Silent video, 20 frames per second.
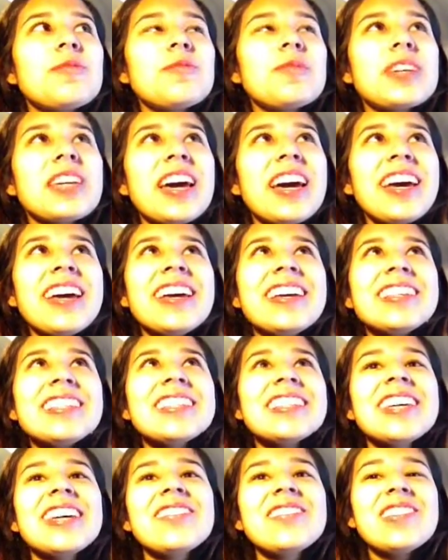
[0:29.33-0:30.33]

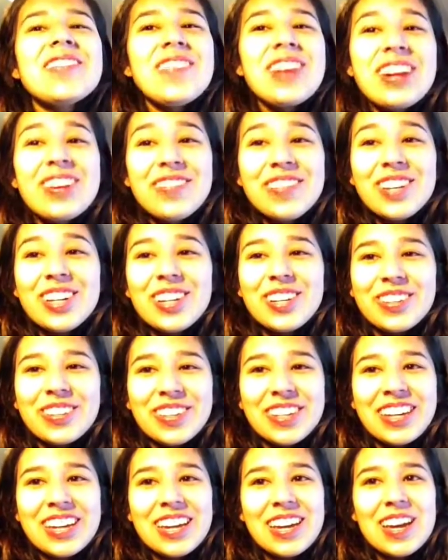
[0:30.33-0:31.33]
Because I haven't made a video
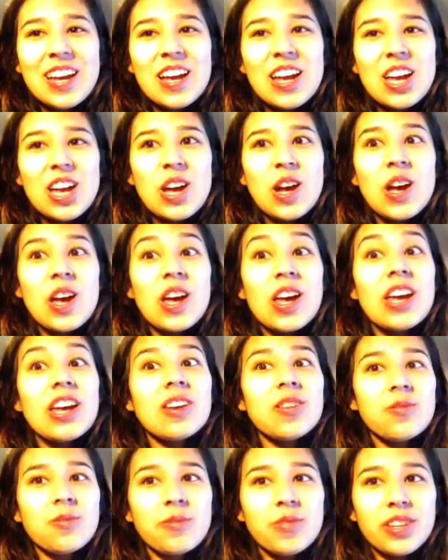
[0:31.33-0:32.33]
in
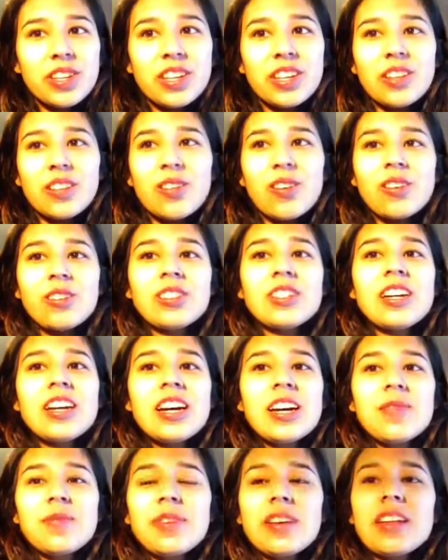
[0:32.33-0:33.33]
a really long
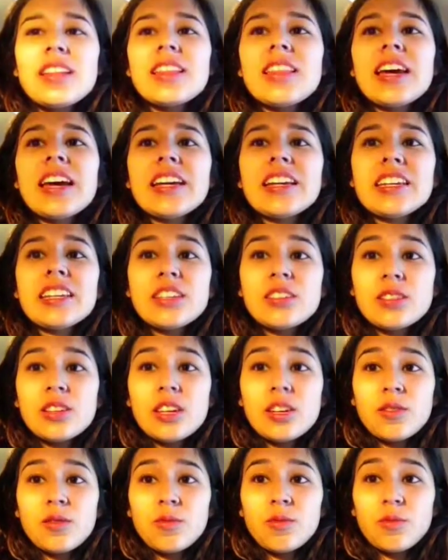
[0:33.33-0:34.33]
time. That lighting is
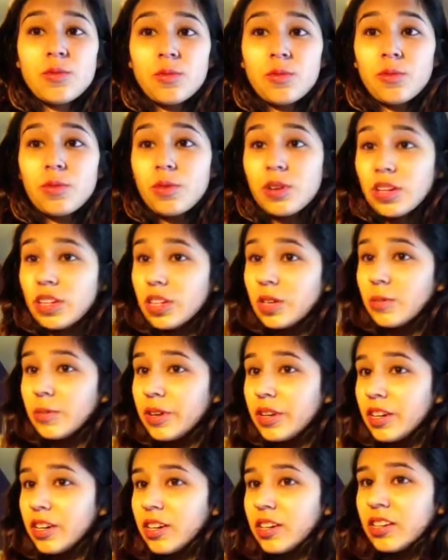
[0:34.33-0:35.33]
like
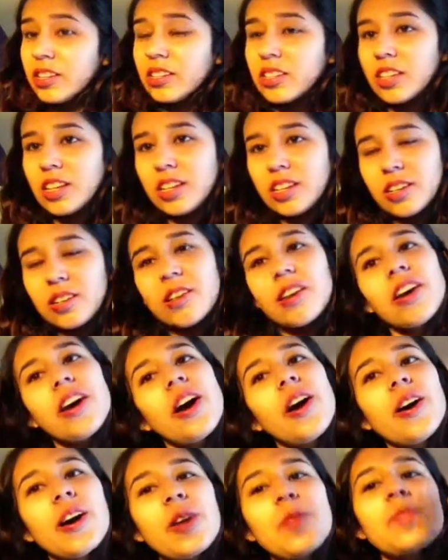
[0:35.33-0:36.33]
really weird.
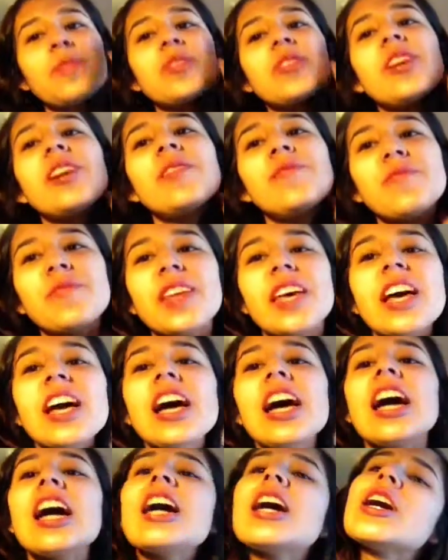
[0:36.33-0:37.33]
Okay,
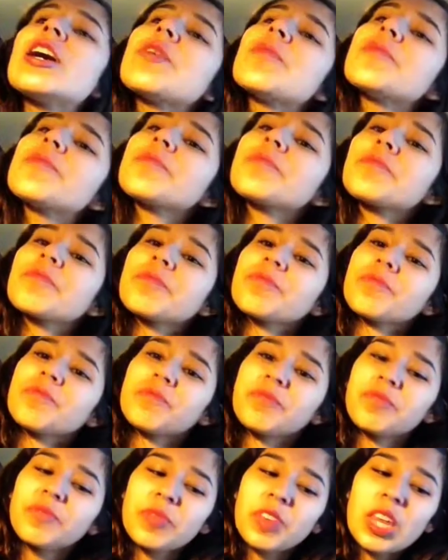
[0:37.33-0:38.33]
sorry.
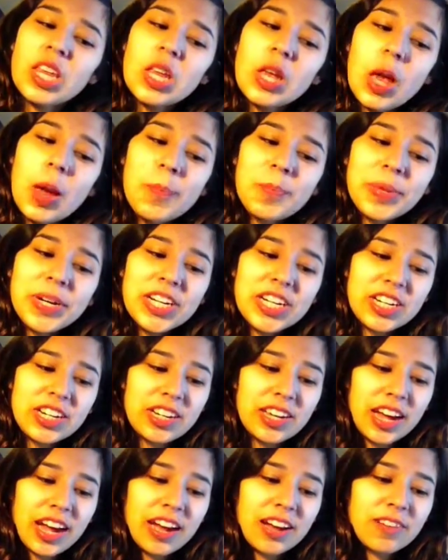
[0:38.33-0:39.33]
But
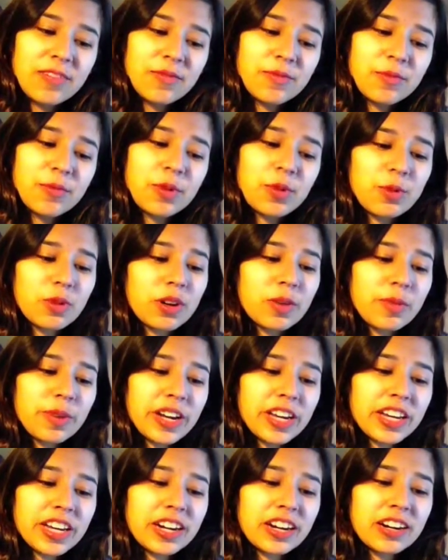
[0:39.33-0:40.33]
yeah, with winter break
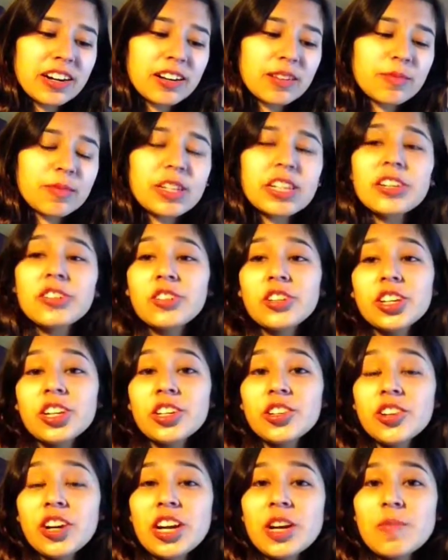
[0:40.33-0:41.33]
here, I'm gonna start
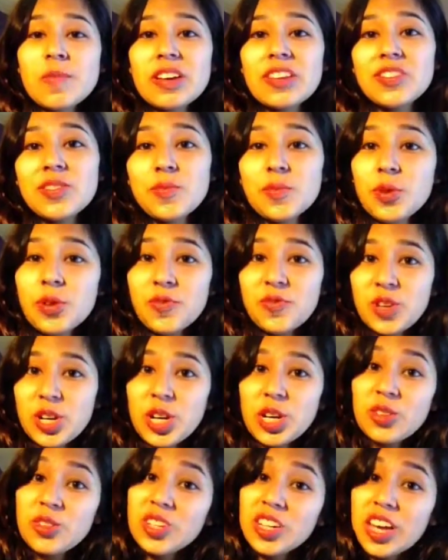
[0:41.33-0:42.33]
trying to make some more
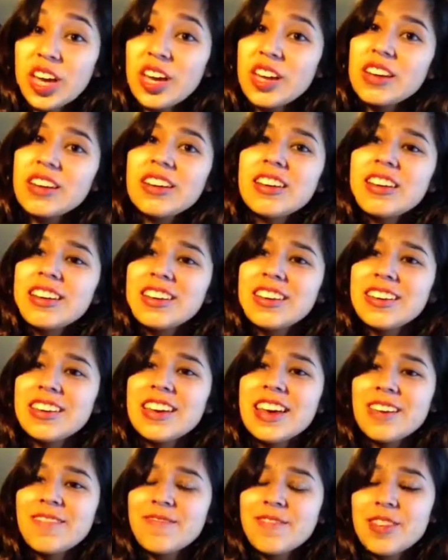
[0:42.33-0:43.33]
videos again.
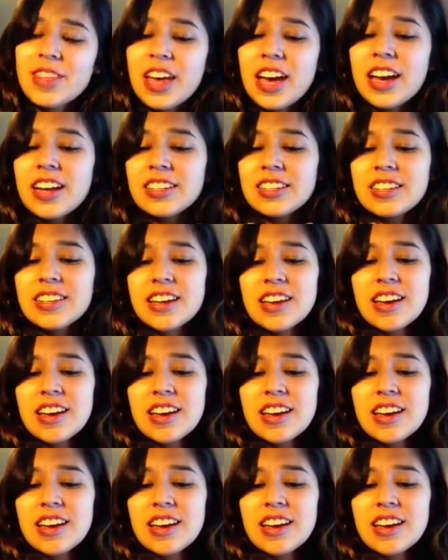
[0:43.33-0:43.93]
Yay for that.